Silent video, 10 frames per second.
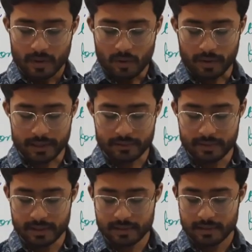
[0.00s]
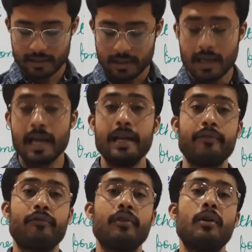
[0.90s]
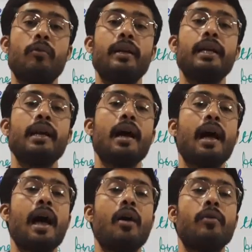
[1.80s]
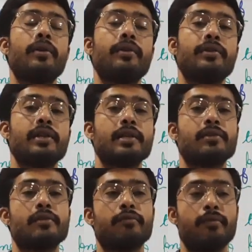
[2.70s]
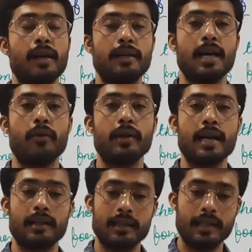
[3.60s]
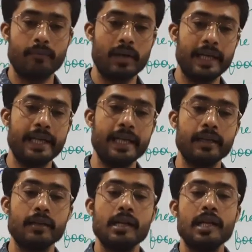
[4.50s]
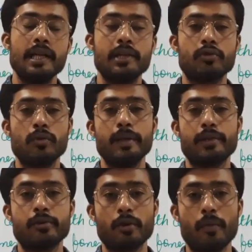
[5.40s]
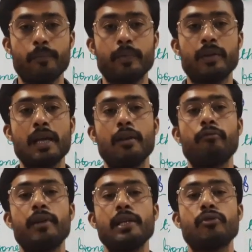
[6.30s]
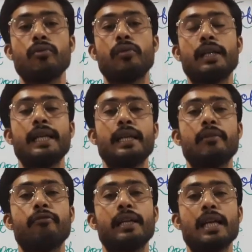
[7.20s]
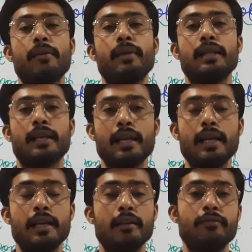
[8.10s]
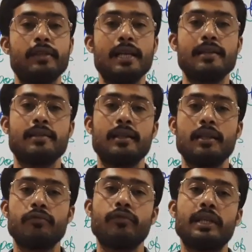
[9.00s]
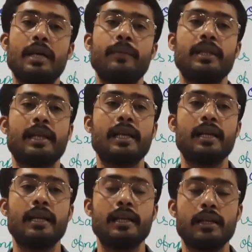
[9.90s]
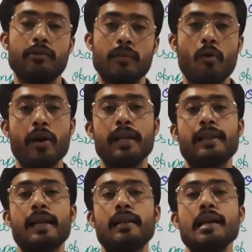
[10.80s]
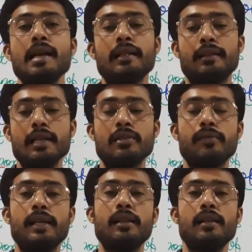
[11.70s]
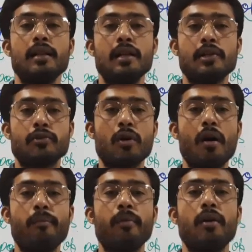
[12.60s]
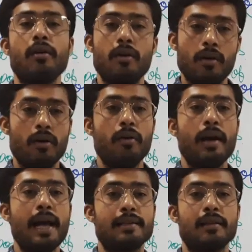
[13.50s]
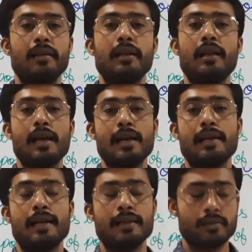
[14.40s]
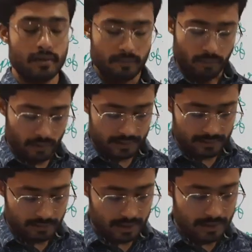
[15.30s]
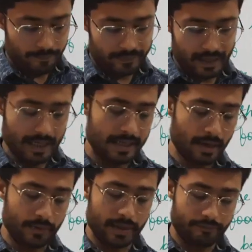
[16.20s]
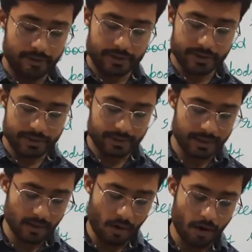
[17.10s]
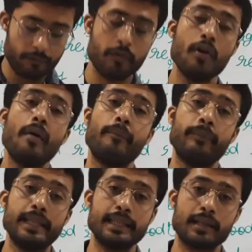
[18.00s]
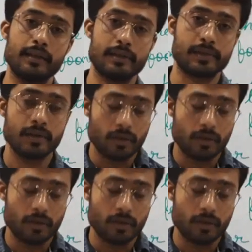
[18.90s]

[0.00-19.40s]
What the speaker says: Okay students, if we have just fell down and the bleeding is to be stopped, then we should need vitamin K. If there is enough vitamin K in our body, then this will stop as early as possible. And now deficiency of minerals.